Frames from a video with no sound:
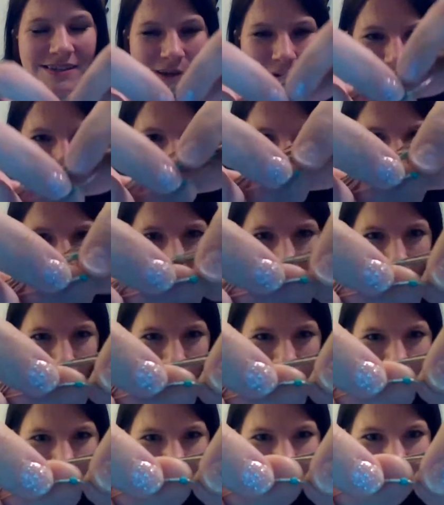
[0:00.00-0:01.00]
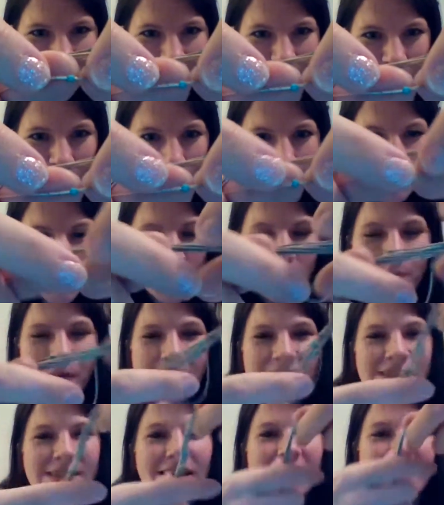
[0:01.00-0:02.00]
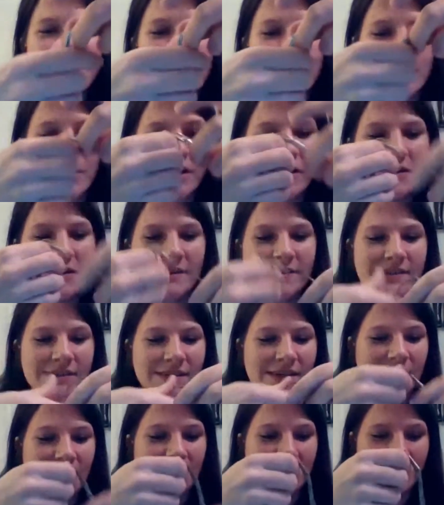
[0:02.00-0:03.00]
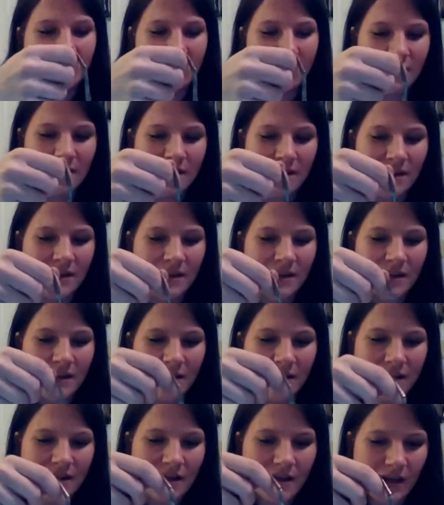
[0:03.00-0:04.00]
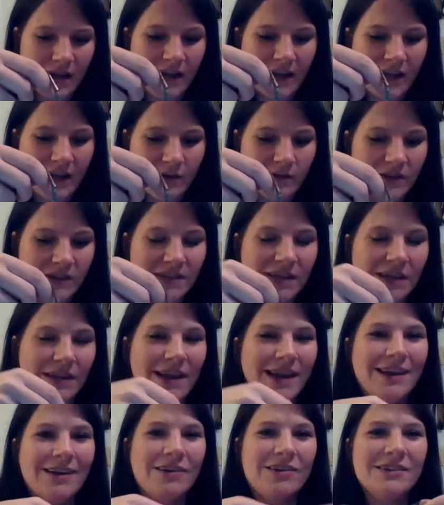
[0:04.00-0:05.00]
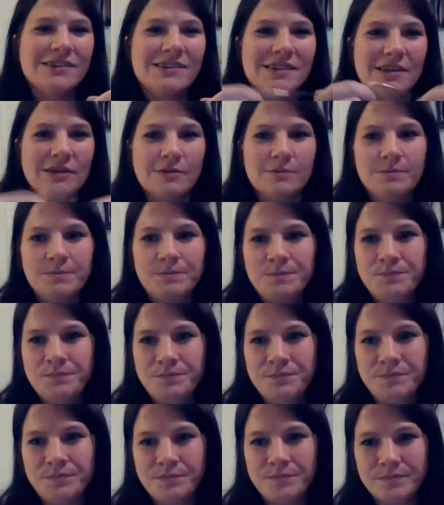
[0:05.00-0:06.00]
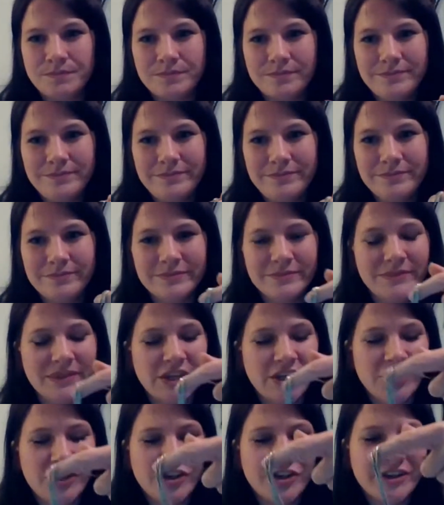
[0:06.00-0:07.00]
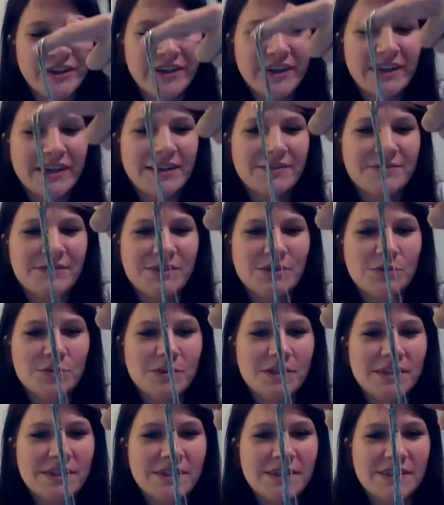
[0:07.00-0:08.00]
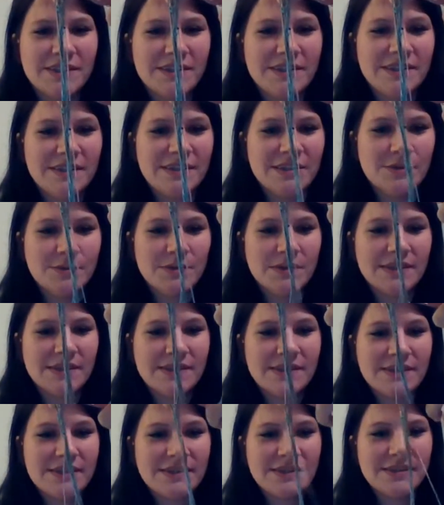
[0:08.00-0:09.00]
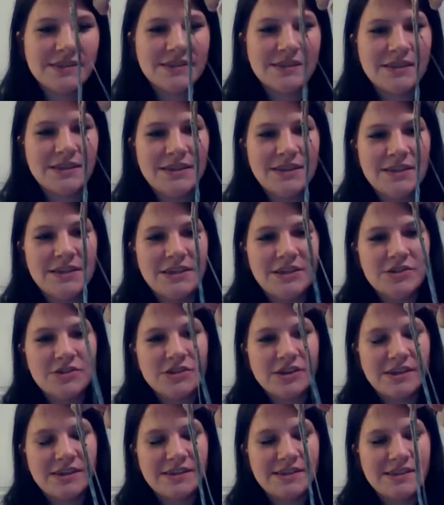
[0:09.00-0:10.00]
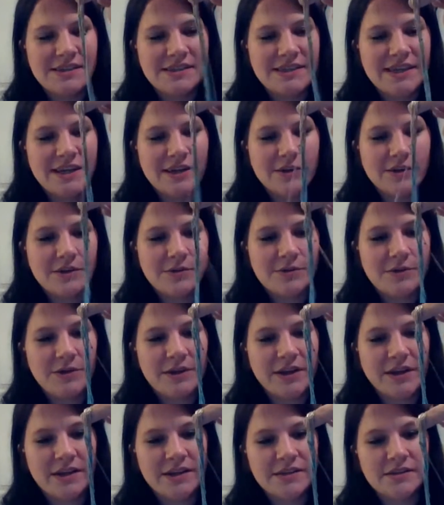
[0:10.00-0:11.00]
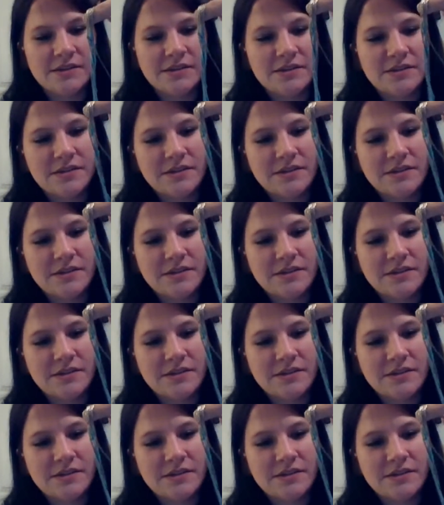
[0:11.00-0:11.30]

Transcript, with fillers: so I, I mean, like that would be my best guess, but I honestly, I can't really tell. And also, you're going to have to uh, deal with this, trying to detangle it when you get it.